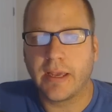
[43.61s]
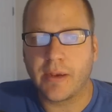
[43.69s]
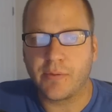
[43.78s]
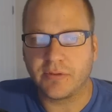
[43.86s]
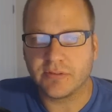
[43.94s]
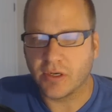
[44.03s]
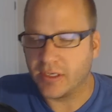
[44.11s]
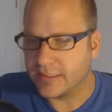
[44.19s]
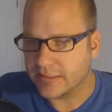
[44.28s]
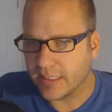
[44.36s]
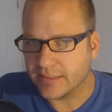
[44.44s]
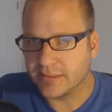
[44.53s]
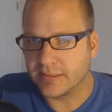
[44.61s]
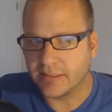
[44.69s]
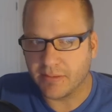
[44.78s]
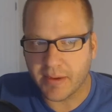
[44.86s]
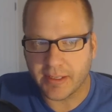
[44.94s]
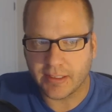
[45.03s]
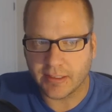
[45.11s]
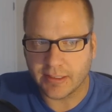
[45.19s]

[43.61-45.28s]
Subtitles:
and we started discussing and debating